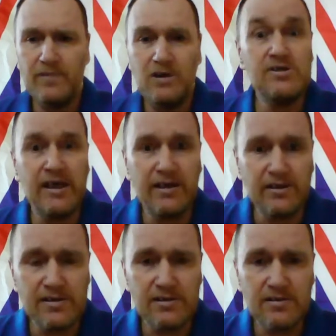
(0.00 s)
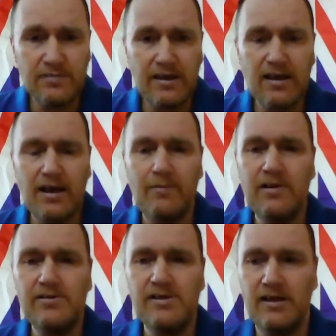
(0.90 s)
Lieutenants. We need a couple
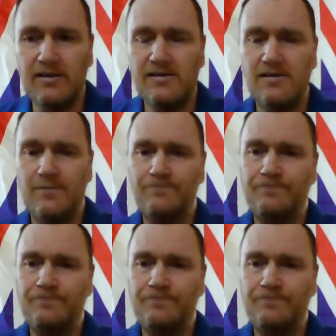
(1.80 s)
of lieutenants.